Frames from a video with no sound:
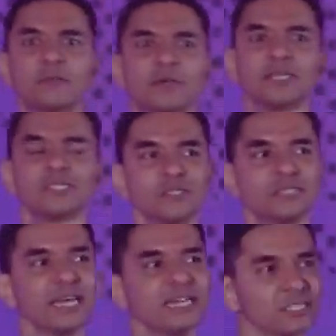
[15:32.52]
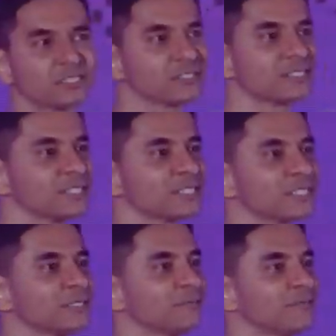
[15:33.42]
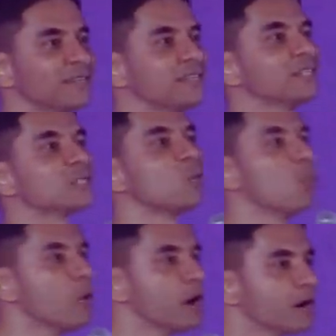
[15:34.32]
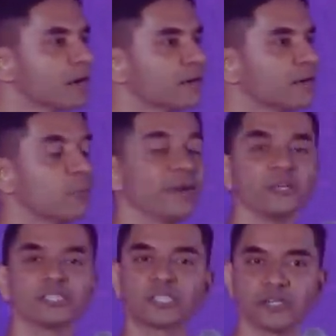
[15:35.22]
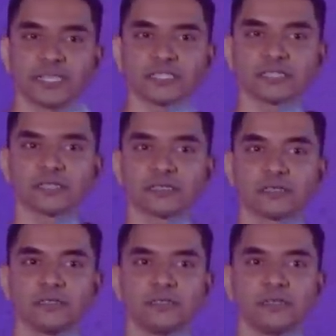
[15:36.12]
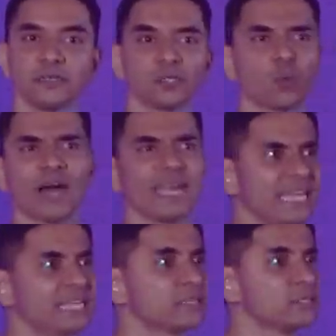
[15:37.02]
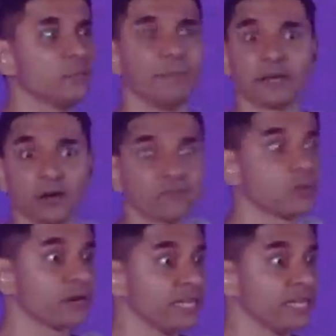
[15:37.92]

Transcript: because your digestive system doesn't work when you're stressed. So why eat? You're better off not